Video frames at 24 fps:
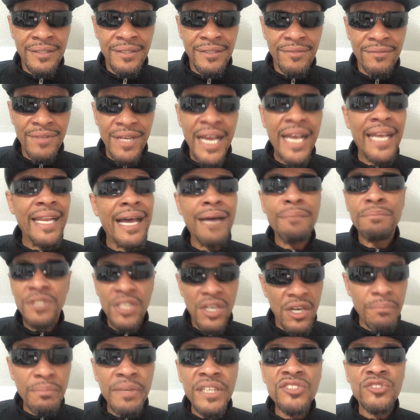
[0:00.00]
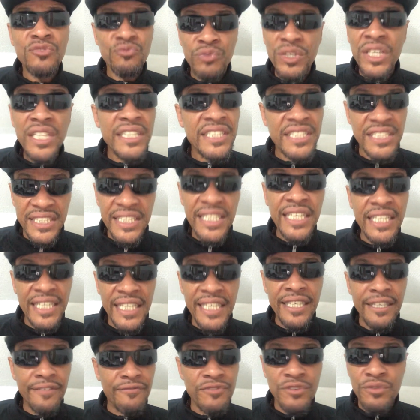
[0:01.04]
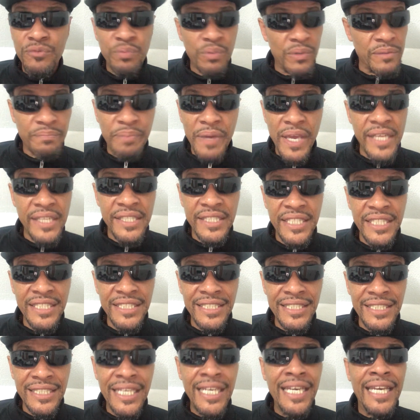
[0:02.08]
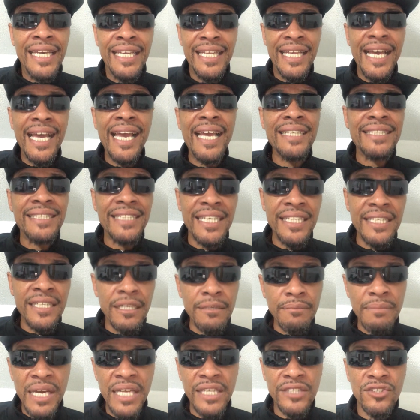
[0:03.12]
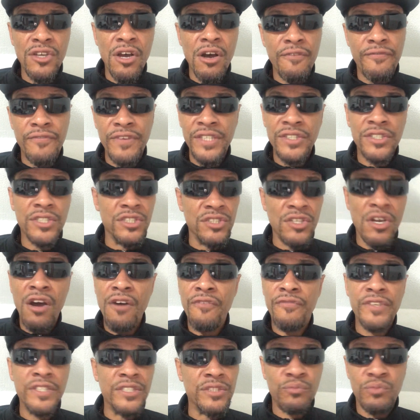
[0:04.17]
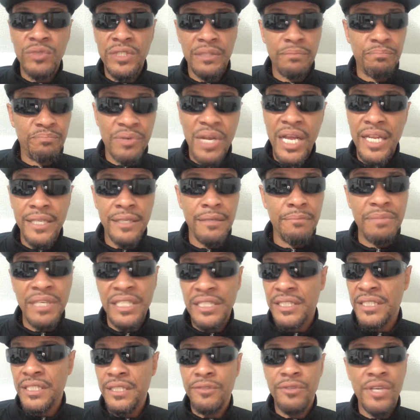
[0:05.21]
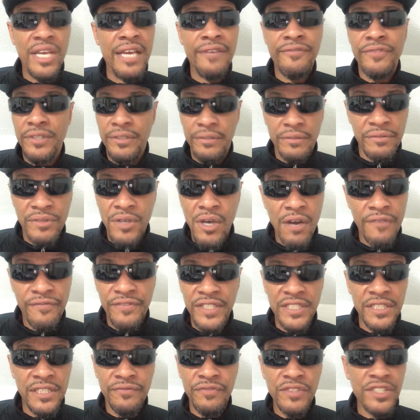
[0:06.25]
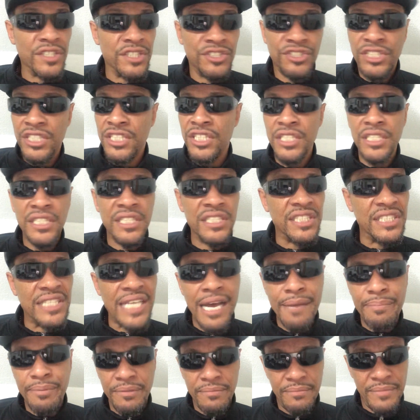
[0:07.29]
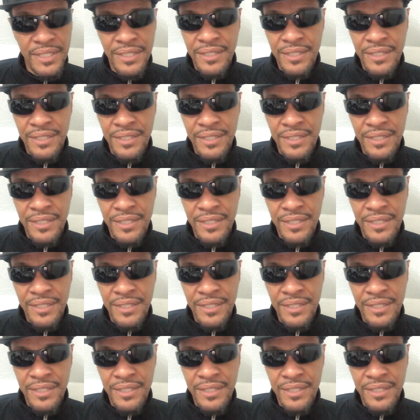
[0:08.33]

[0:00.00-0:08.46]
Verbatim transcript: Right? And I'm talking about really stealing if you pay attention. And I ain't said nothing about his offense because offense, we probably the best center ever offensively because you couldn't stop him.